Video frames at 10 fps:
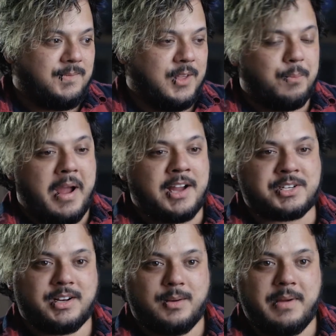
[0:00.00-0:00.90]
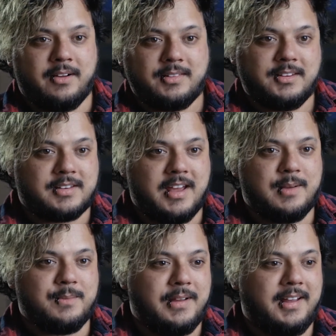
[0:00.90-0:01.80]
they're passionate about this
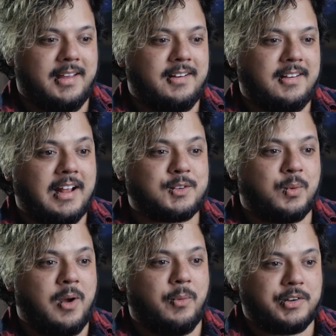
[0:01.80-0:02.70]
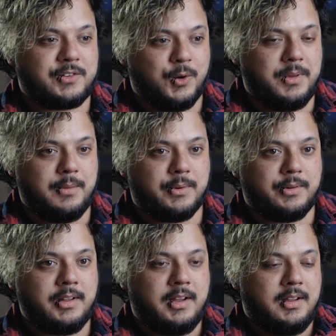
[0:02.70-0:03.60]
game, and that's what I want to show people.
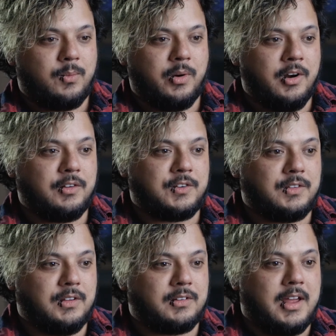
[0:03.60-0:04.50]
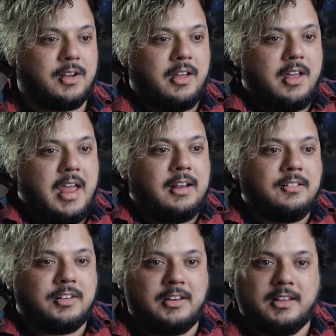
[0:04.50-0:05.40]
We're not just this like
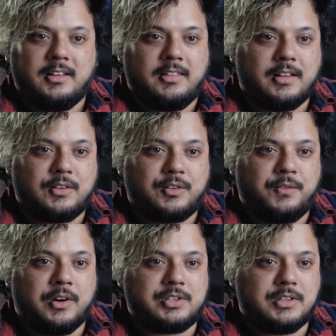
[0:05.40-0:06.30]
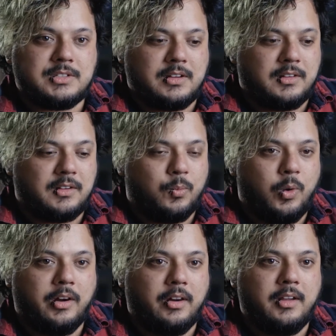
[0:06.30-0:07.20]
entity that just functions as this
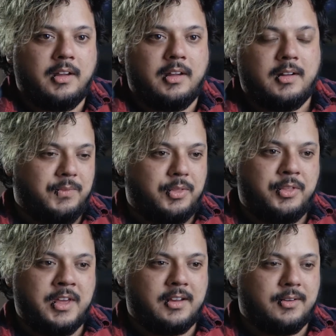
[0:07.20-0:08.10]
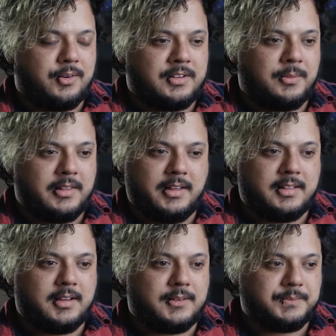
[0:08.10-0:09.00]
one thing or something
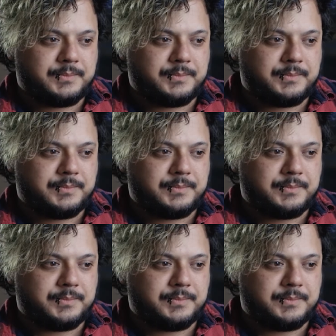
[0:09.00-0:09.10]
like that.